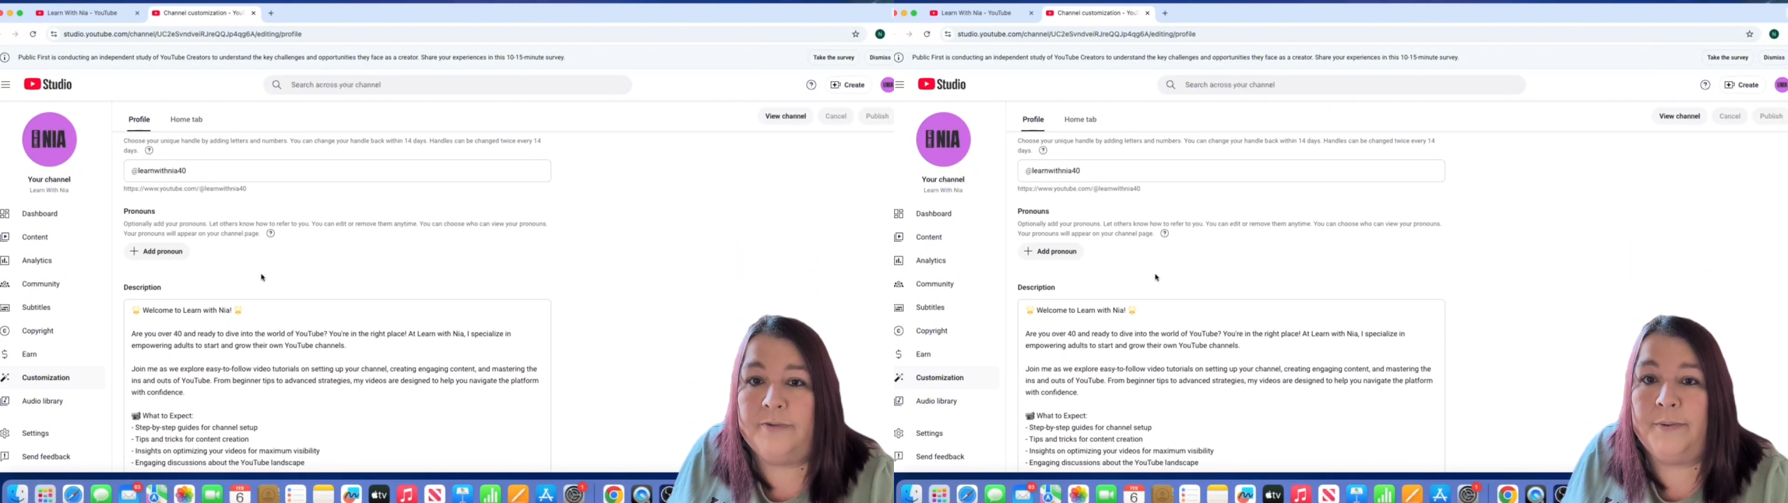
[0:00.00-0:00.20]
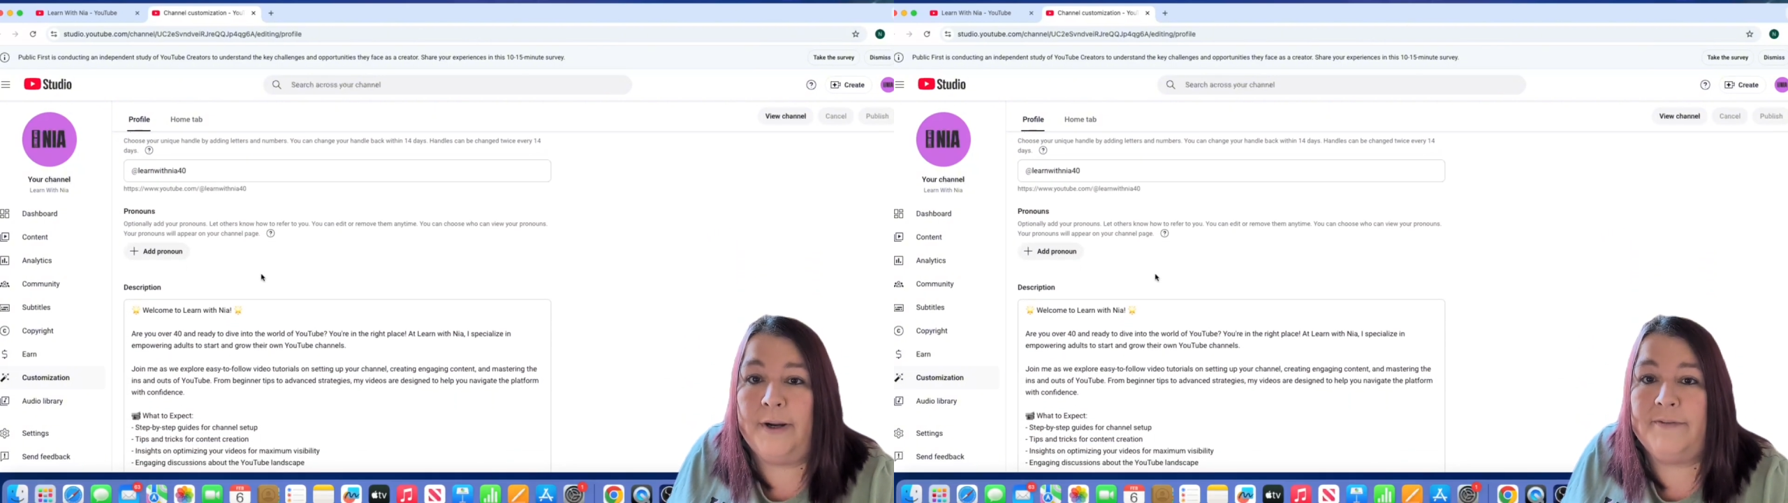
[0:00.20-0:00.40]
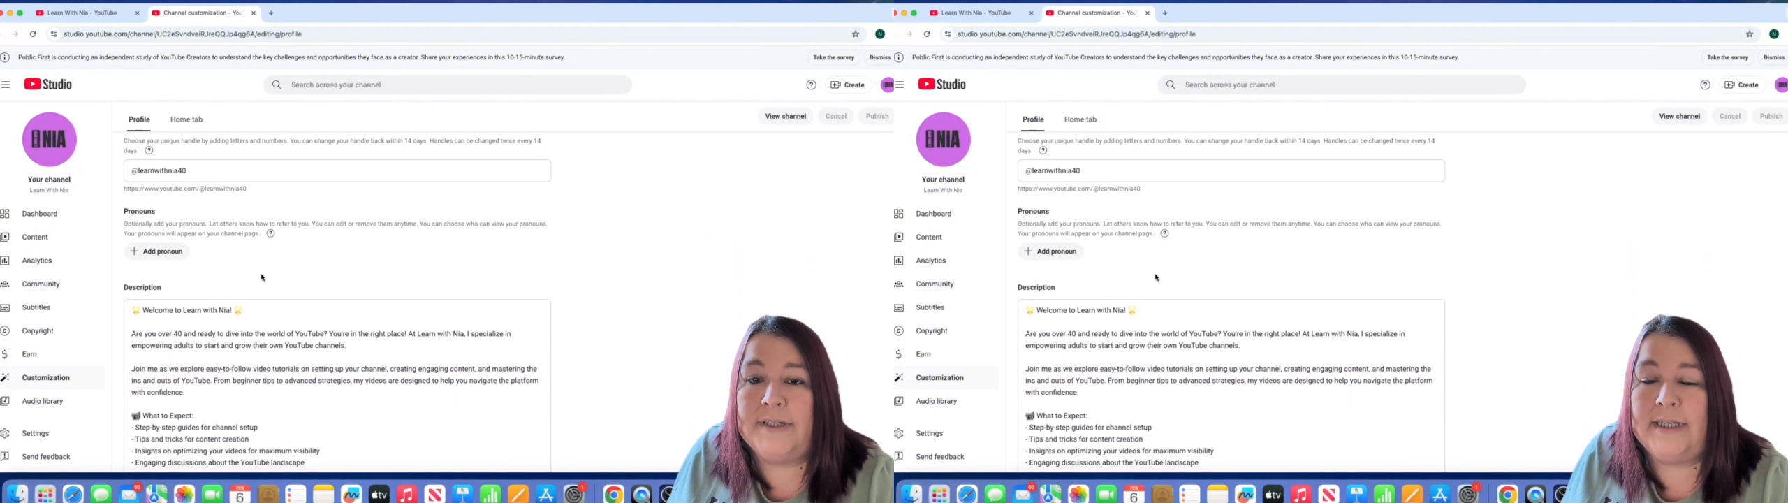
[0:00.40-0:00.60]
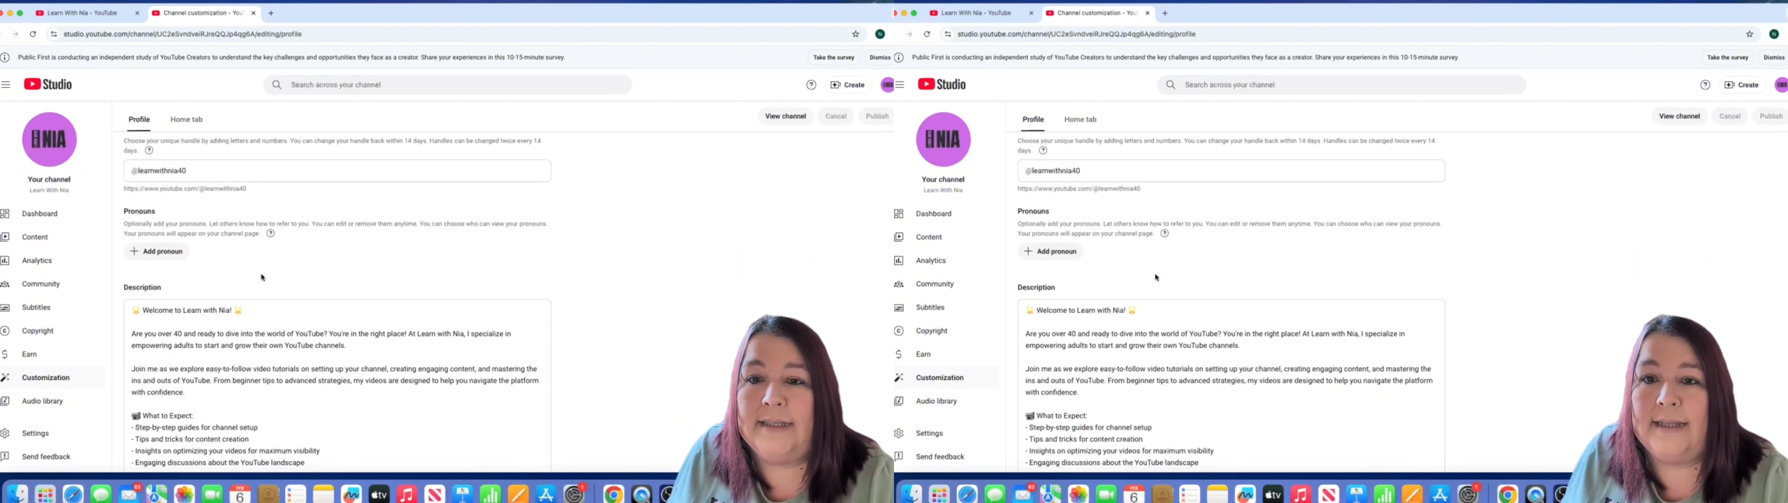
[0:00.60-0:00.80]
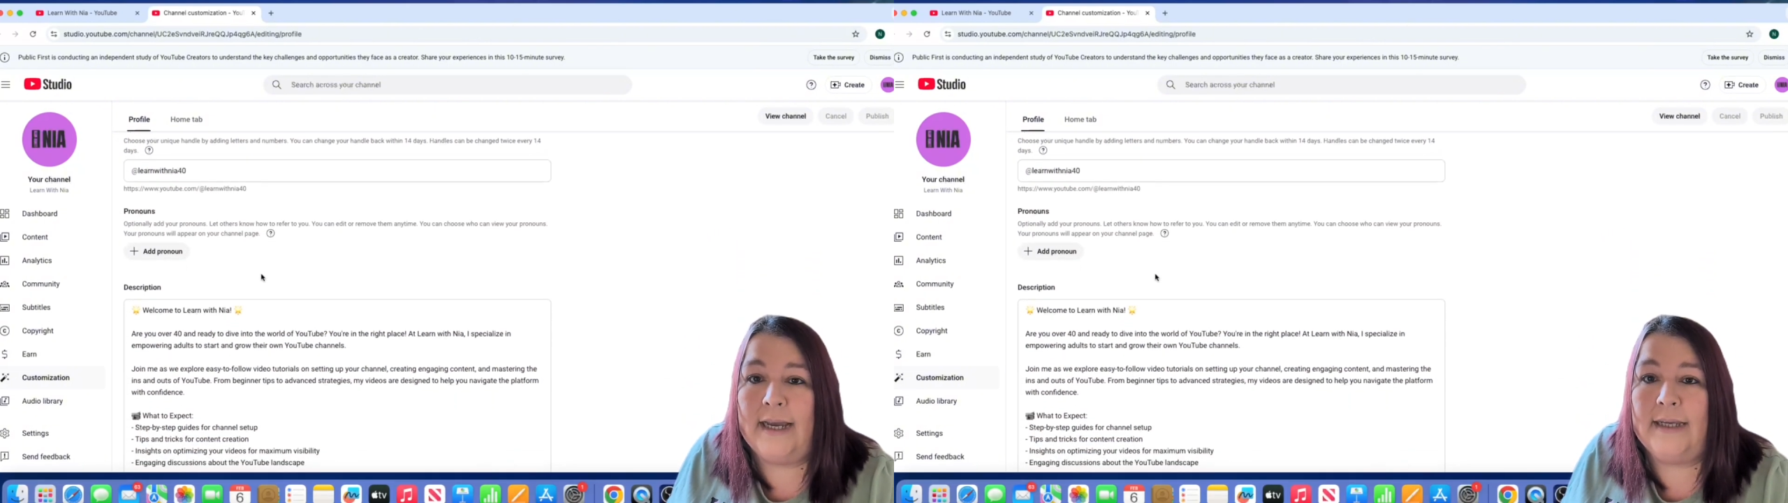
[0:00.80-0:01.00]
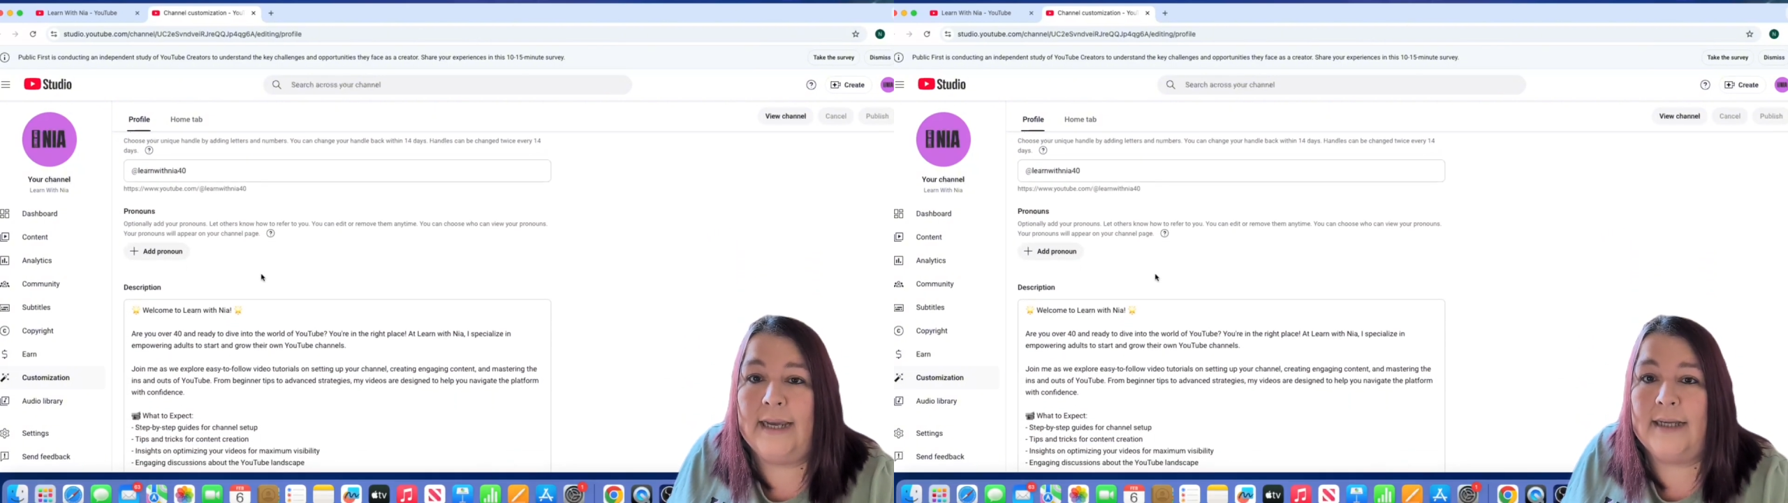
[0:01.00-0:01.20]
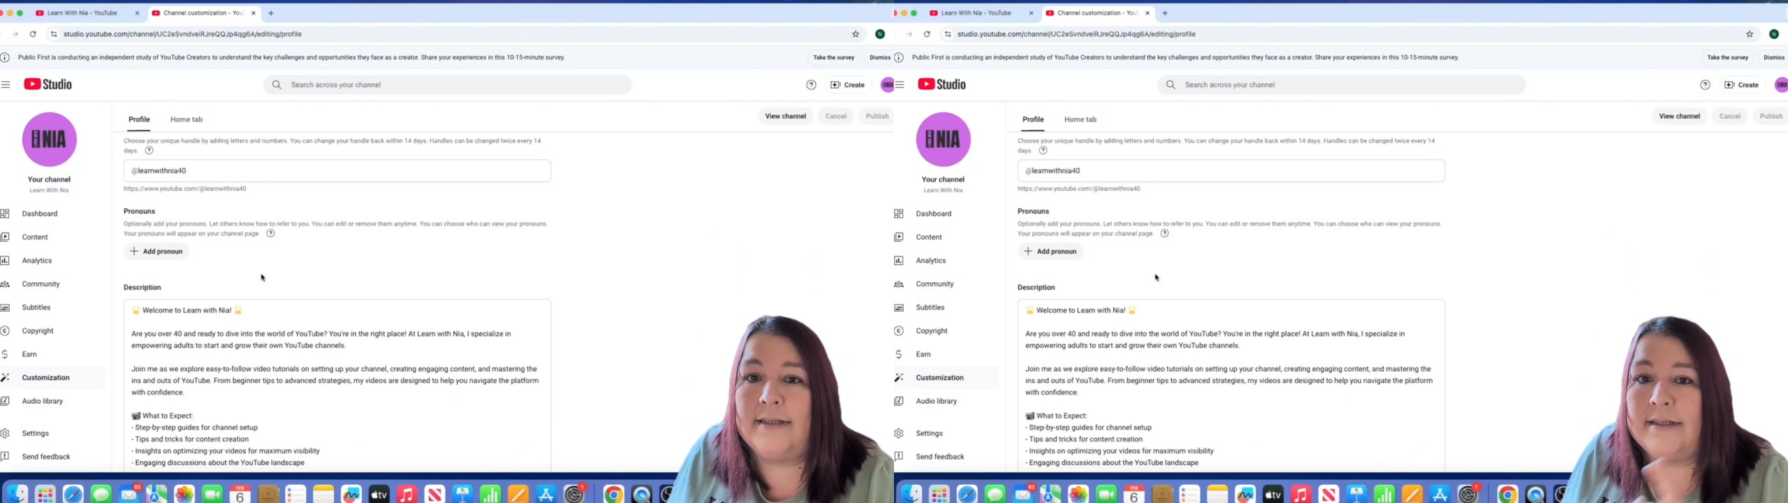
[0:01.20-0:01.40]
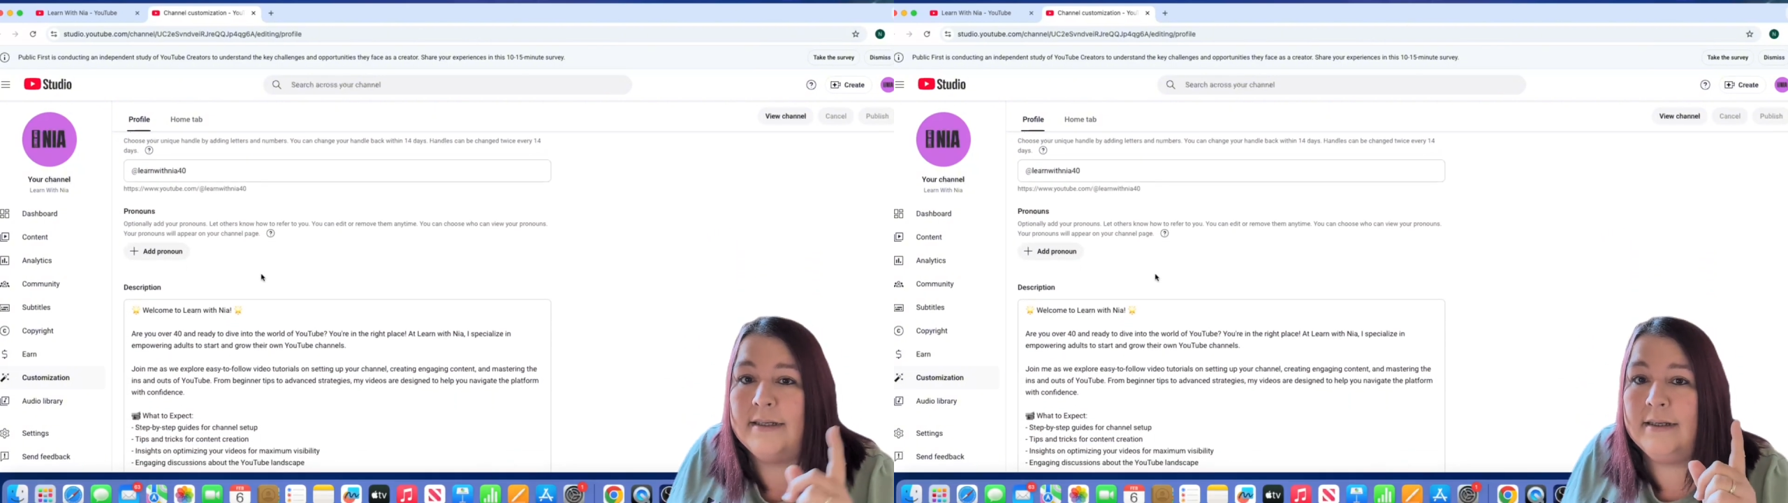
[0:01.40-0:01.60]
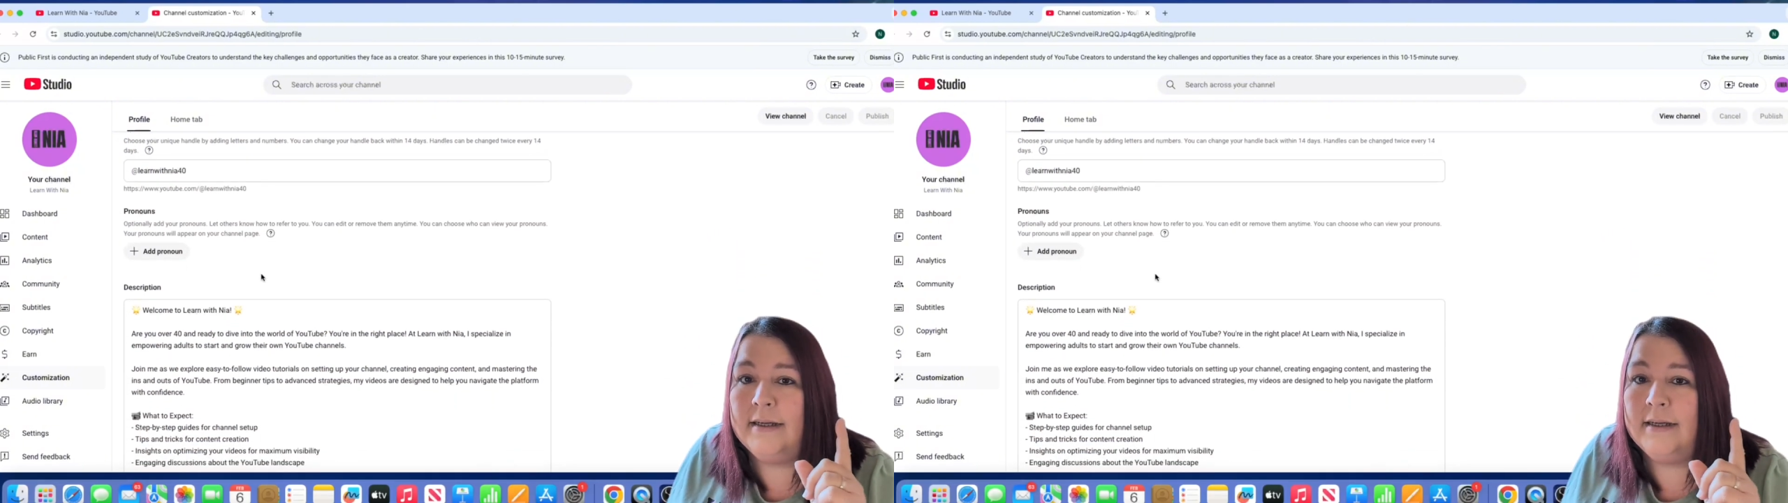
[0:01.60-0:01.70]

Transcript: If you haven't seen that yet,